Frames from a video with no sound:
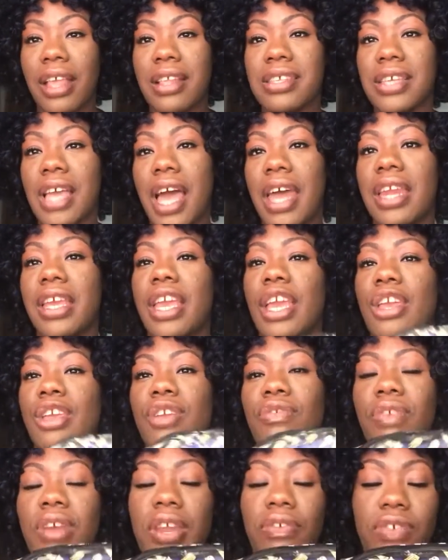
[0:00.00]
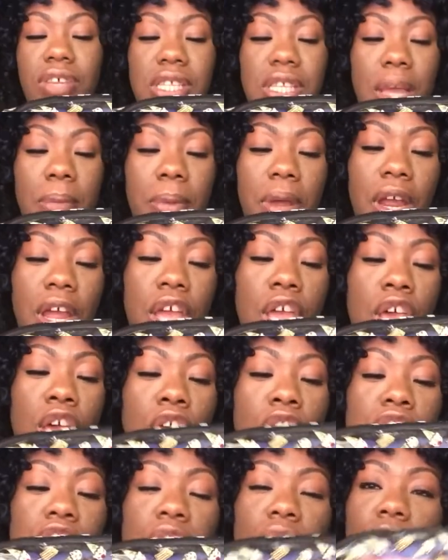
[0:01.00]
It's kind of getting you ready for summer.
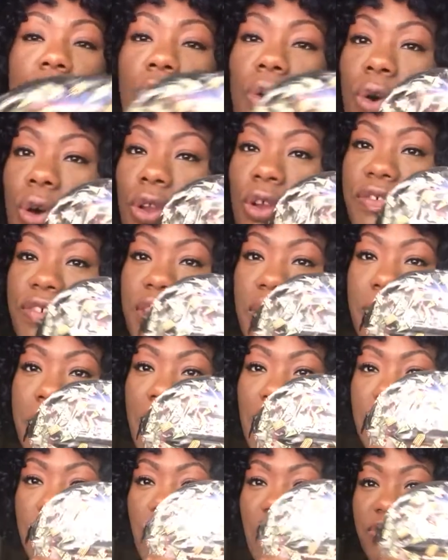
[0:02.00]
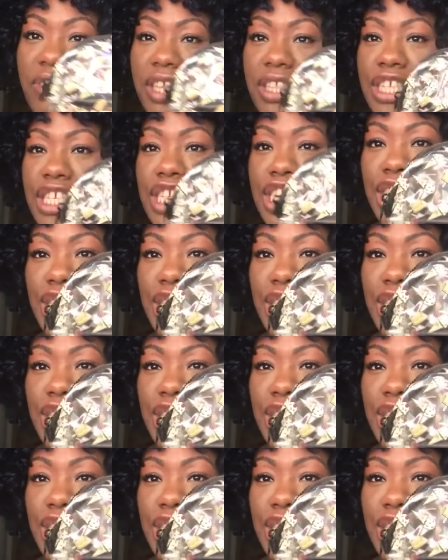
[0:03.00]
So all over the bag, you have like these